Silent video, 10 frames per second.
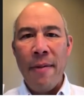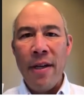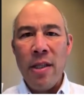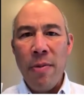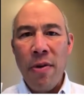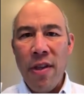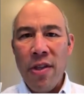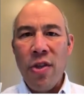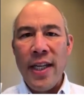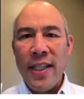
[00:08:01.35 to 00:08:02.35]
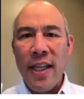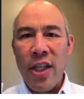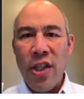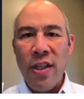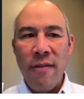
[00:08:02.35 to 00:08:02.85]
And it's both the
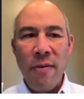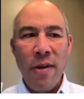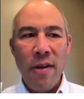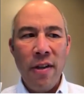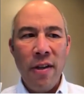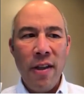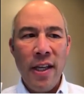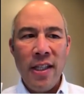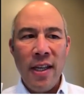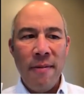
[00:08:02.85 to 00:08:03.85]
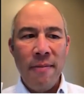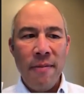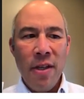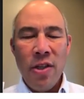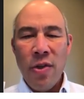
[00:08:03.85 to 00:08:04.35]
translation of what are the things I'm
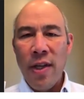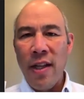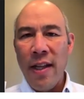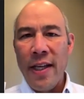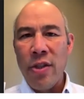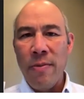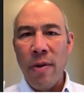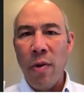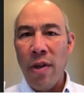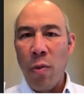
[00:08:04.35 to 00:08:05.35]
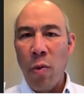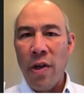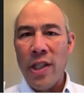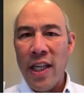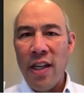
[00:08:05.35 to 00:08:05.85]
doing in the classroom and what are the
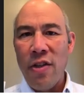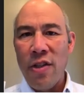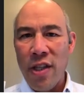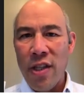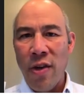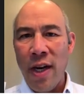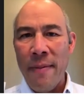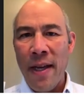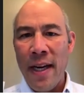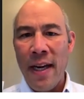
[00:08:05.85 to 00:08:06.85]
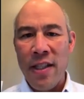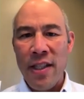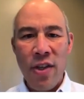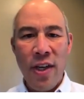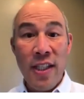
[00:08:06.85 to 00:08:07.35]
words that I use to describe that and how does
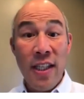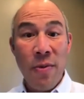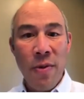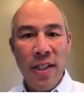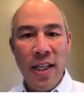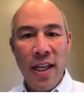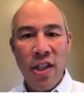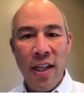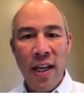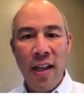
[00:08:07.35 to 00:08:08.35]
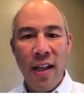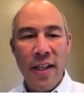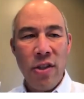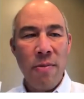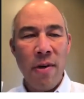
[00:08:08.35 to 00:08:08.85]
that translate to what's actually out of the classroom.